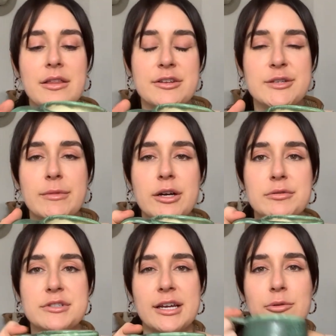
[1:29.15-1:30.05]
This mug
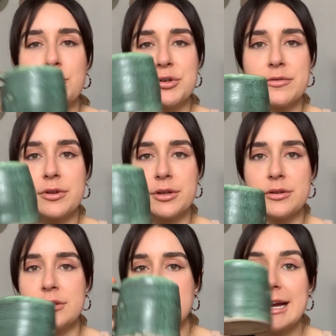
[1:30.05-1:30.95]
was like one of the
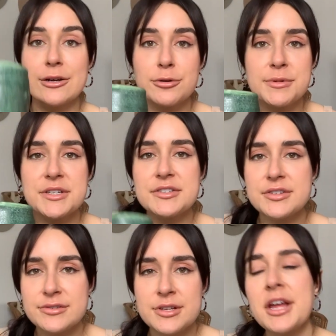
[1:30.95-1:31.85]
lighter
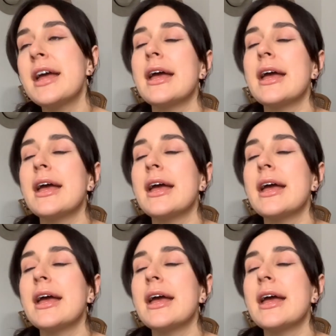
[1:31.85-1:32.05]
pieces,